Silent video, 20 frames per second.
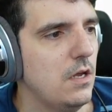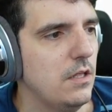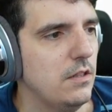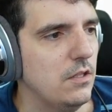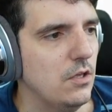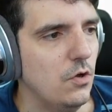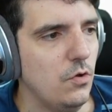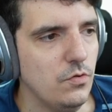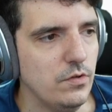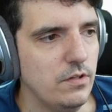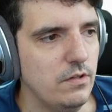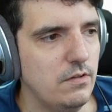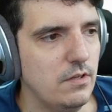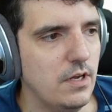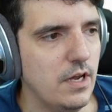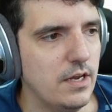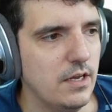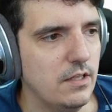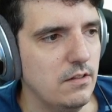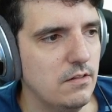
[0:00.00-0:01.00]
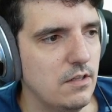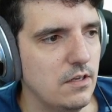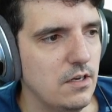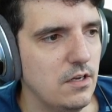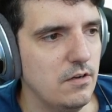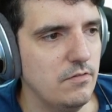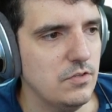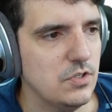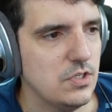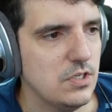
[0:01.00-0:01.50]
The only thing I can think
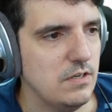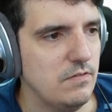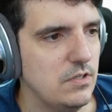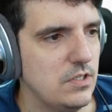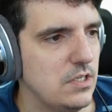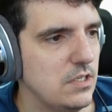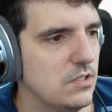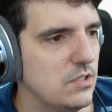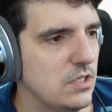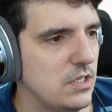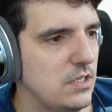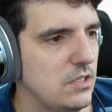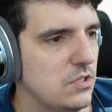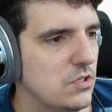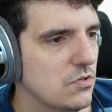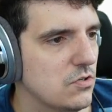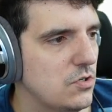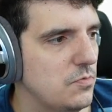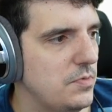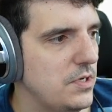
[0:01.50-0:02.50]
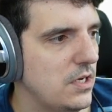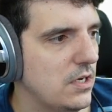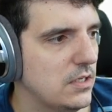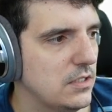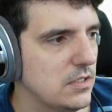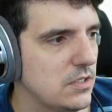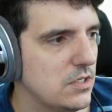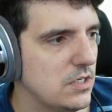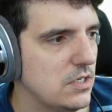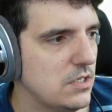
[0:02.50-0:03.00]
of is TVT is easier to be
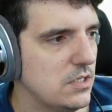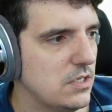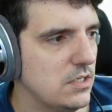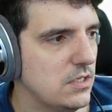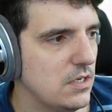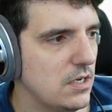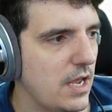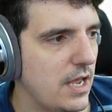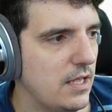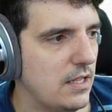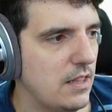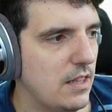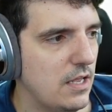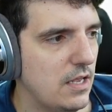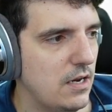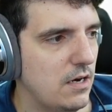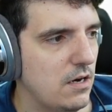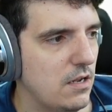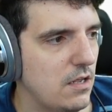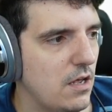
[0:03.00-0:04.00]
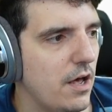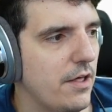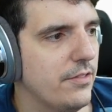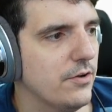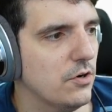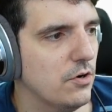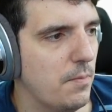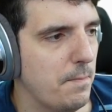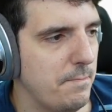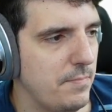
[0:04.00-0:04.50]
consistent than
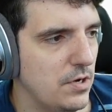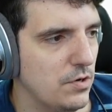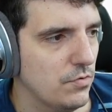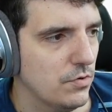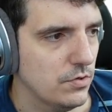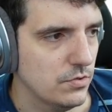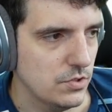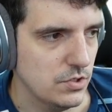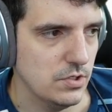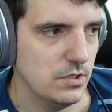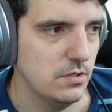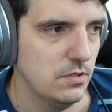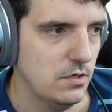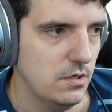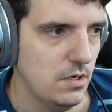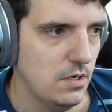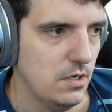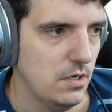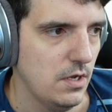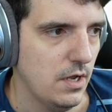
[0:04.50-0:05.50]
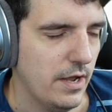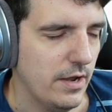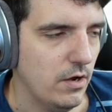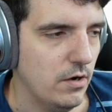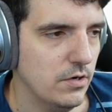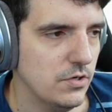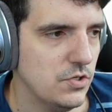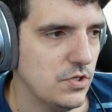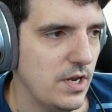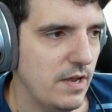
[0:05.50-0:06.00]
other mirrors. I
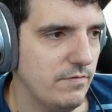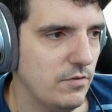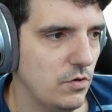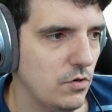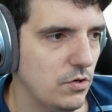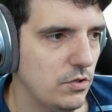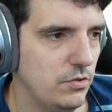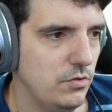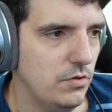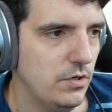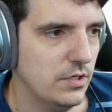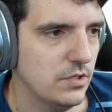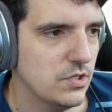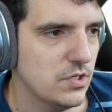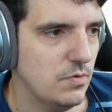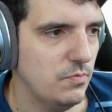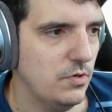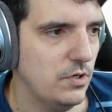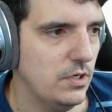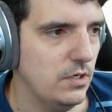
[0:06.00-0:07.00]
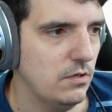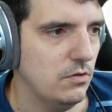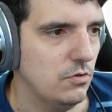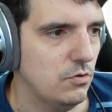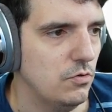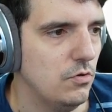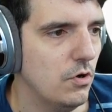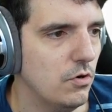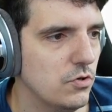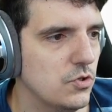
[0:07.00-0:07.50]
honestly have no clue. Can someone
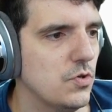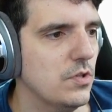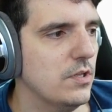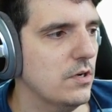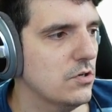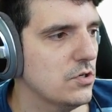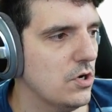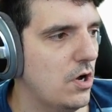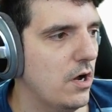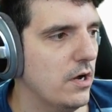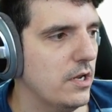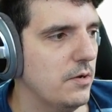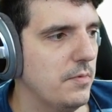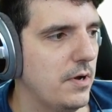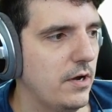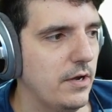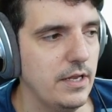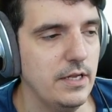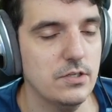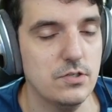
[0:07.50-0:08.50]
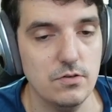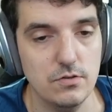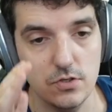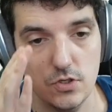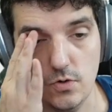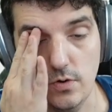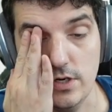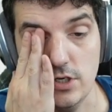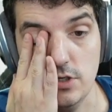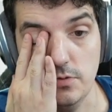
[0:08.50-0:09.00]
who knows what they are talking about answer this
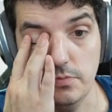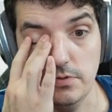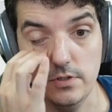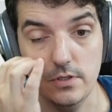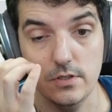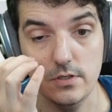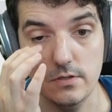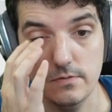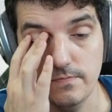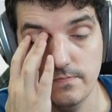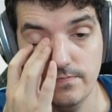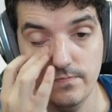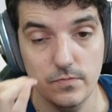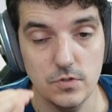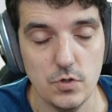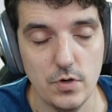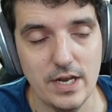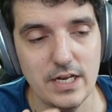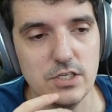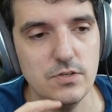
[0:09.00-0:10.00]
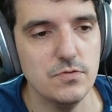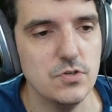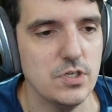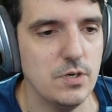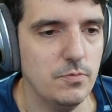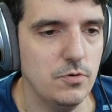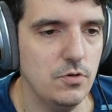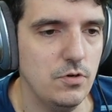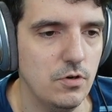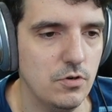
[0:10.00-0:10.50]
question, please? So we asked for
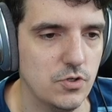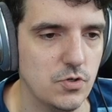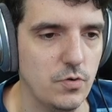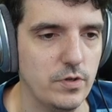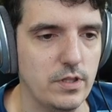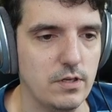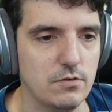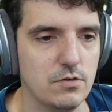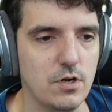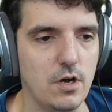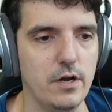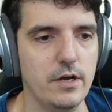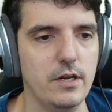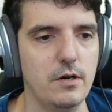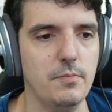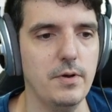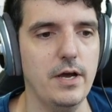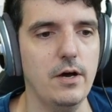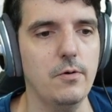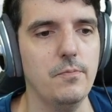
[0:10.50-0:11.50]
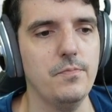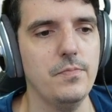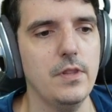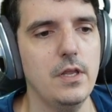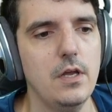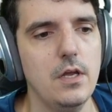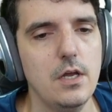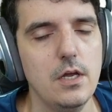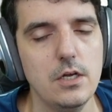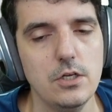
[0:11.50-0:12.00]
someone who knows what they're talking about
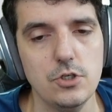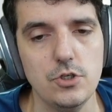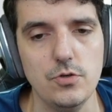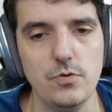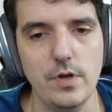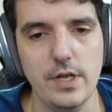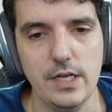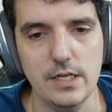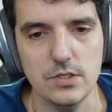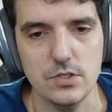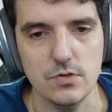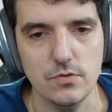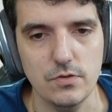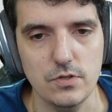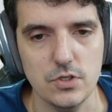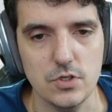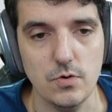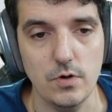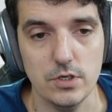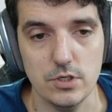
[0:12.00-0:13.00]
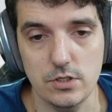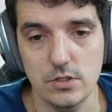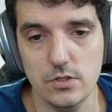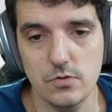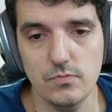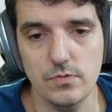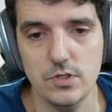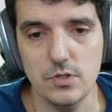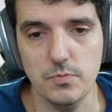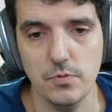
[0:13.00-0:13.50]
to answer this question. It's a
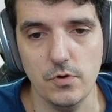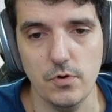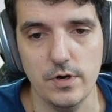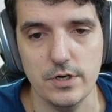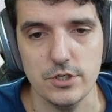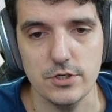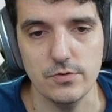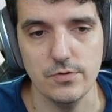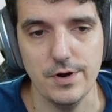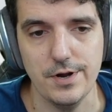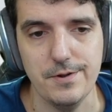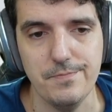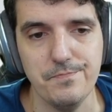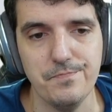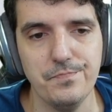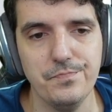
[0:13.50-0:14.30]
reasonable question, right?